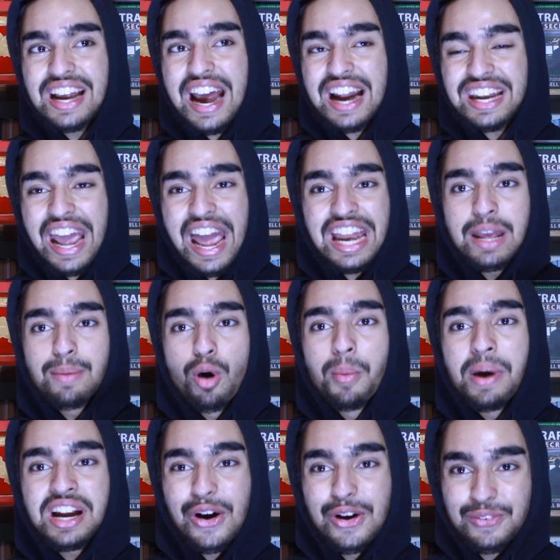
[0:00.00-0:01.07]
at any
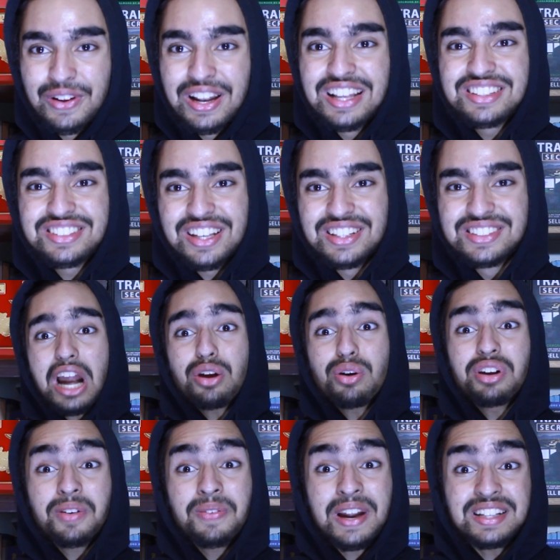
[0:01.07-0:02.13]
moment or feelings change. Try to
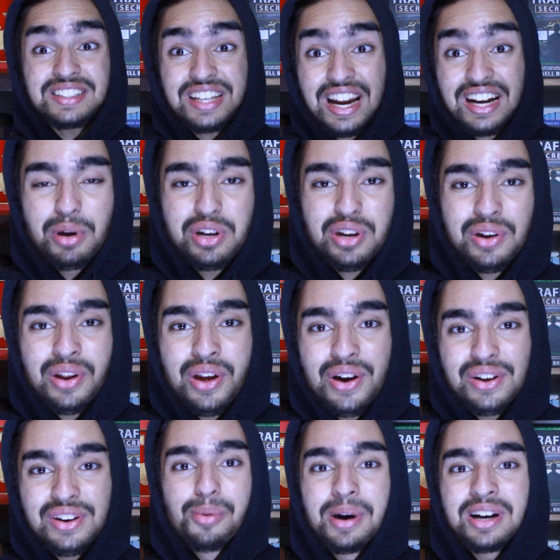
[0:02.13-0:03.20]
differentiate between
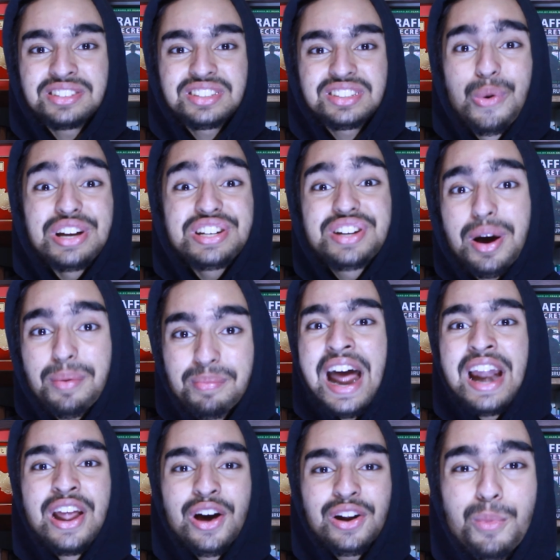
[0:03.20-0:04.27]
your woman's wisdom
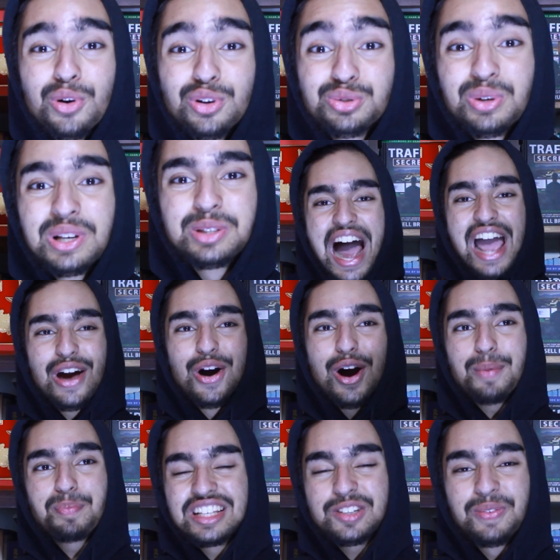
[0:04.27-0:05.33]
and her mood swings. I
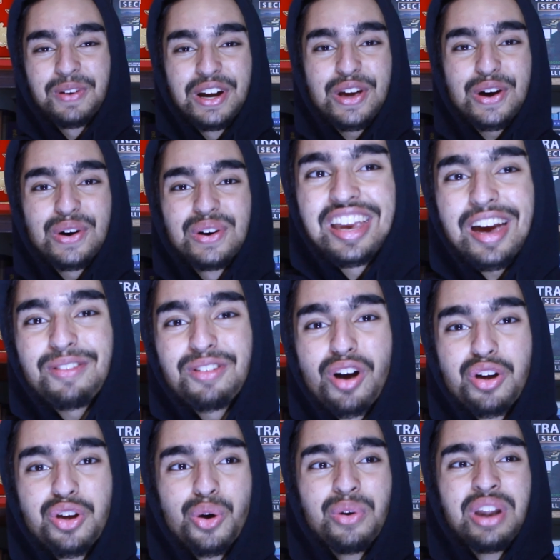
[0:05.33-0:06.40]
hope this video gave you
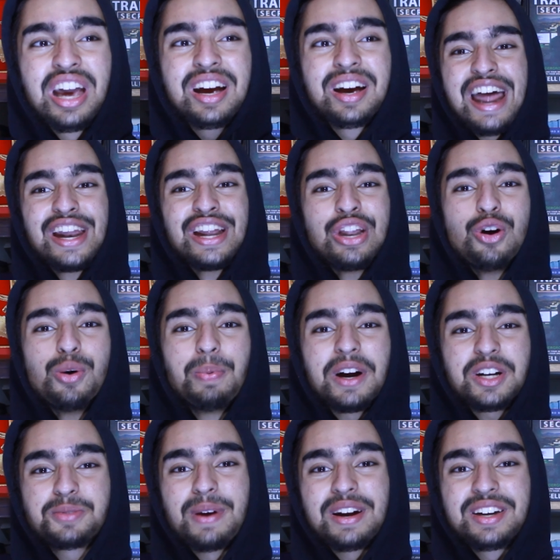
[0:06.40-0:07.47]
a unique and a new
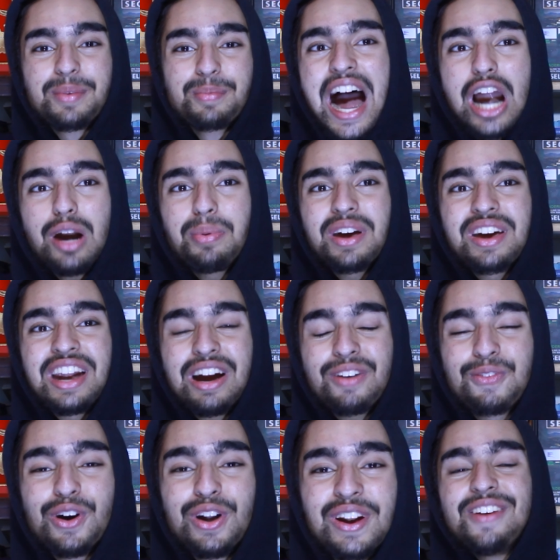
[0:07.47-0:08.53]
perspective. I'd be
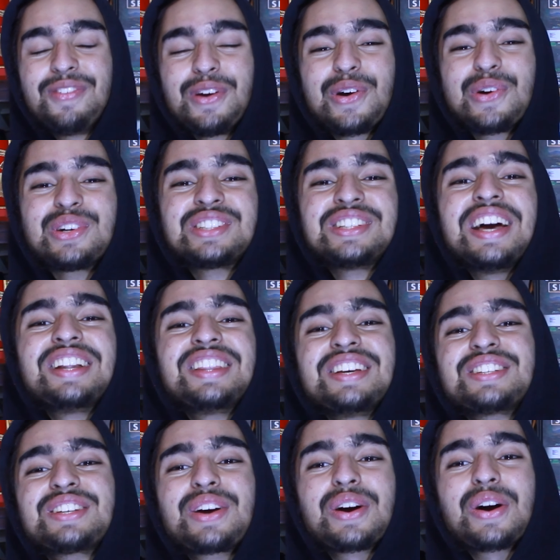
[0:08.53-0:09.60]
grateful if you could share
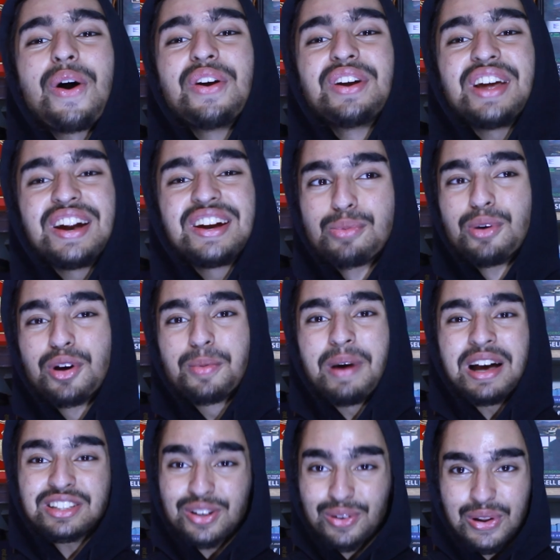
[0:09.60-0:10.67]
this content to more
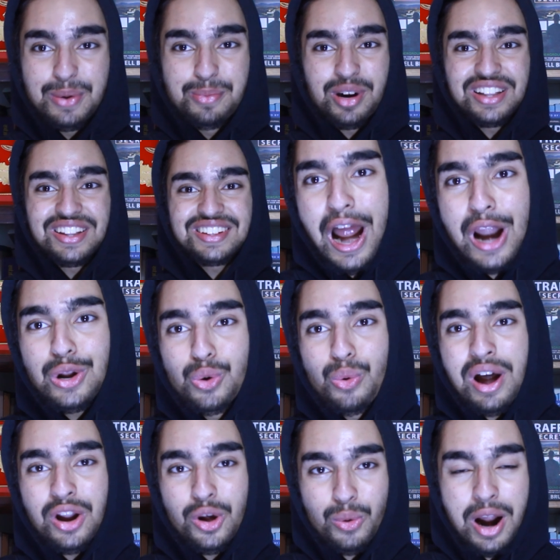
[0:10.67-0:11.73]
masculine brothers. I do
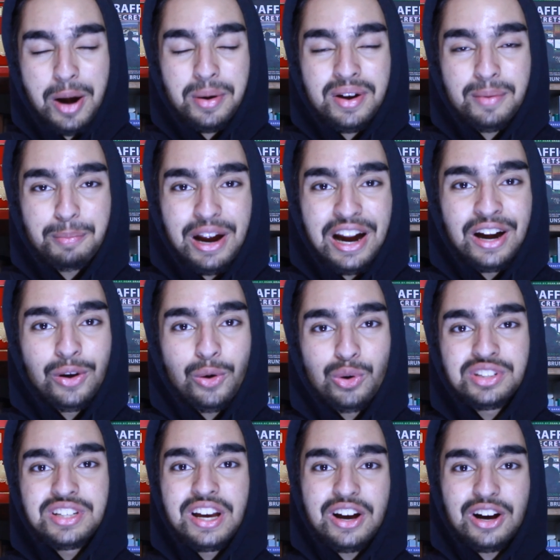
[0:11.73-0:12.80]
one-on-one -on -one paid
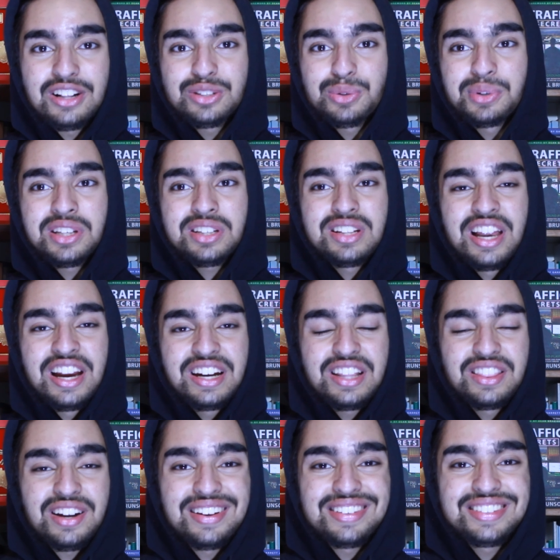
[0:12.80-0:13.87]
coaching calls which is linked in the